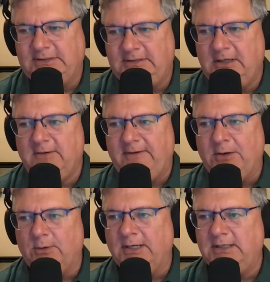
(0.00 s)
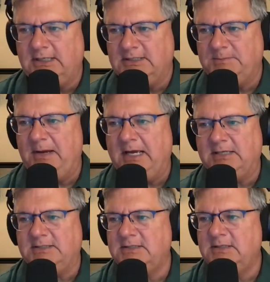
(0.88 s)
Derek Van Orden does
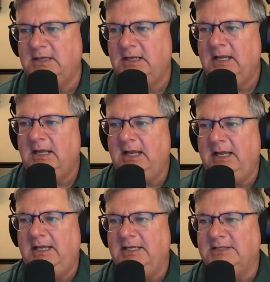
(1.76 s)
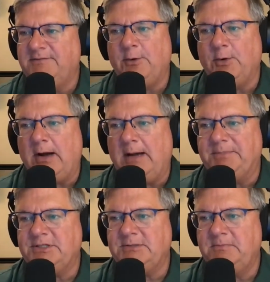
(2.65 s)
best is photo
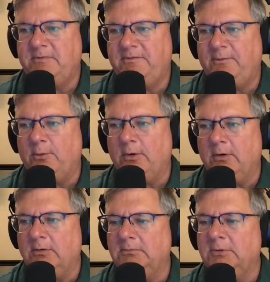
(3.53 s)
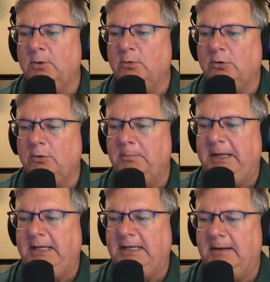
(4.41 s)
ops for local
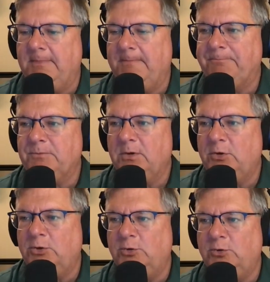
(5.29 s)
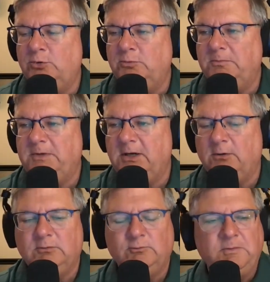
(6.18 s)
media who,
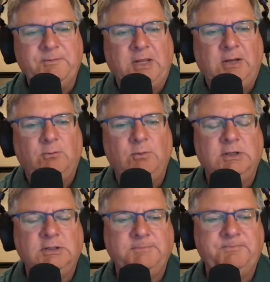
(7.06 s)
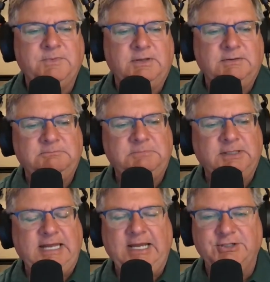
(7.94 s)
will
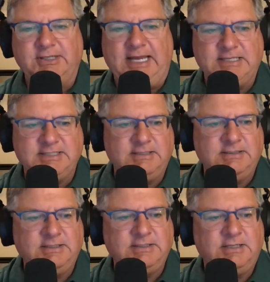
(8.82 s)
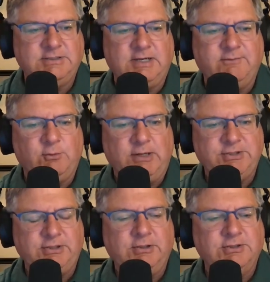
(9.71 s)
occasionally ask a tough
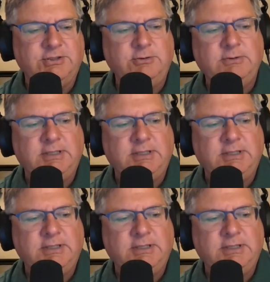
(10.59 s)
question or two.